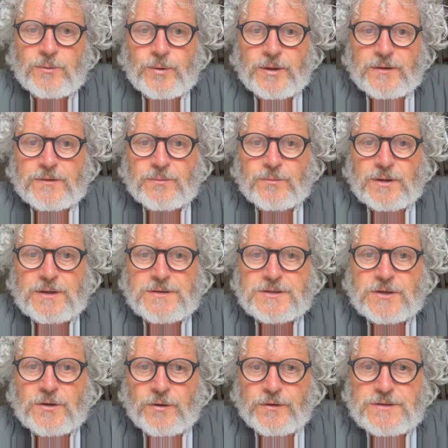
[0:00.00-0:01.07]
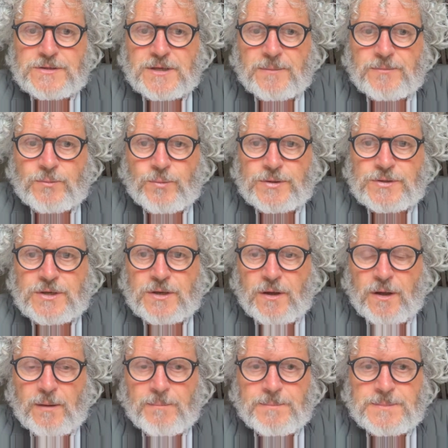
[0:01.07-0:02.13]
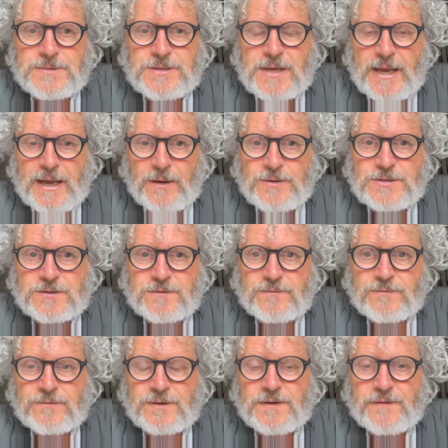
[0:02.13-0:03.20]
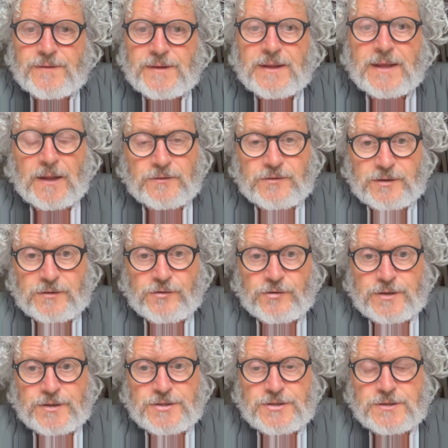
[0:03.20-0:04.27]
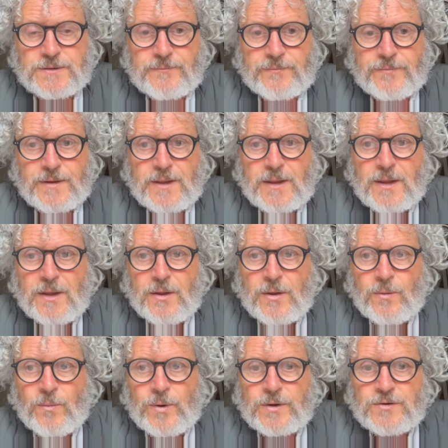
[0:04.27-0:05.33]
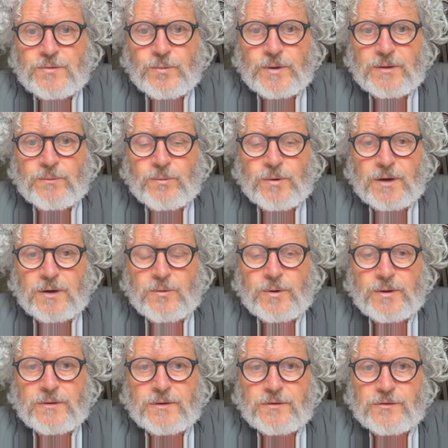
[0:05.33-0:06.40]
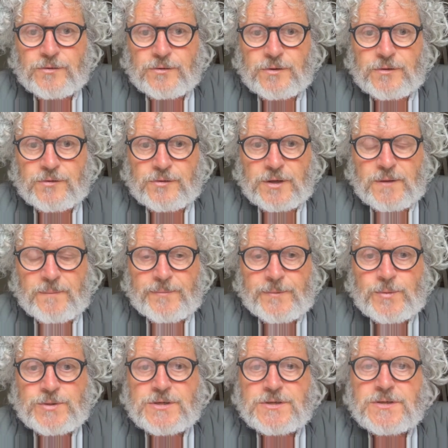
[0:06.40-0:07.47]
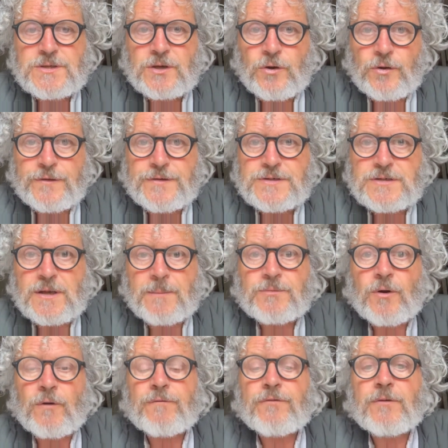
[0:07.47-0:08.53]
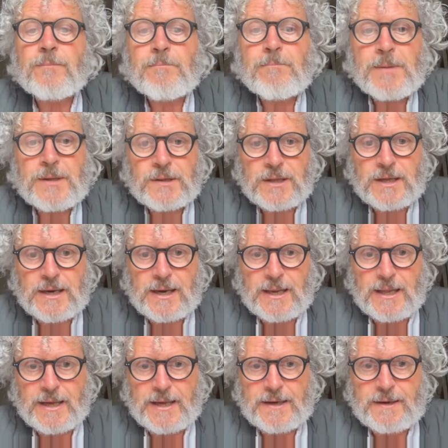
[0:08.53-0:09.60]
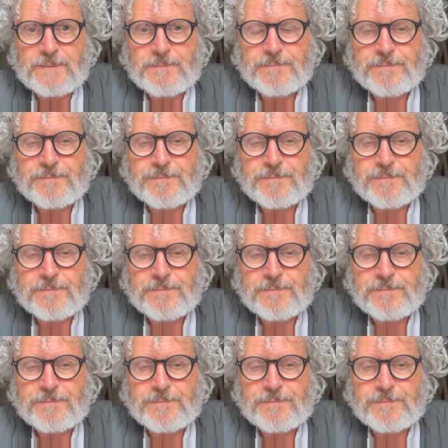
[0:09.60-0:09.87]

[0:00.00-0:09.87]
with is a concept which comes out of Celtic tradition, which we work with in Druidry, which is the concept of the milk line.